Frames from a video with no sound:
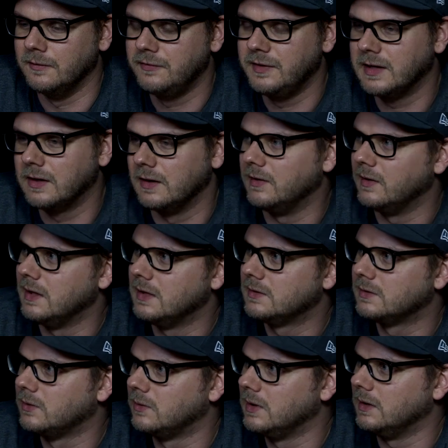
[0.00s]
figure in the
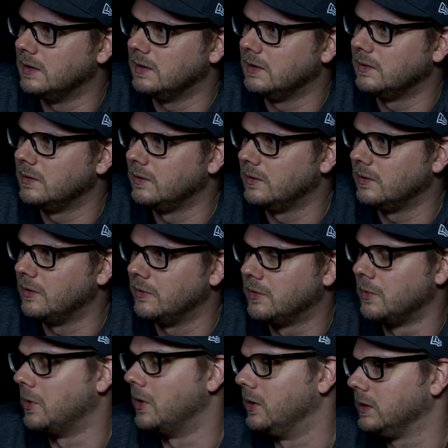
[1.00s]
history of
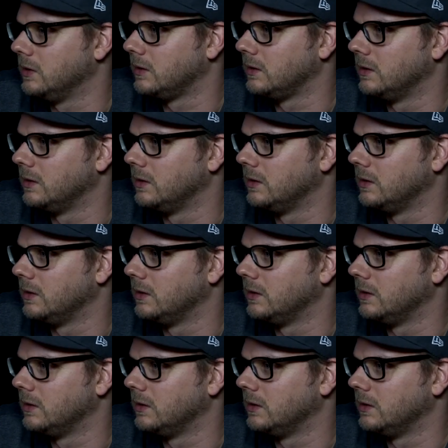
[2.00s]
the world?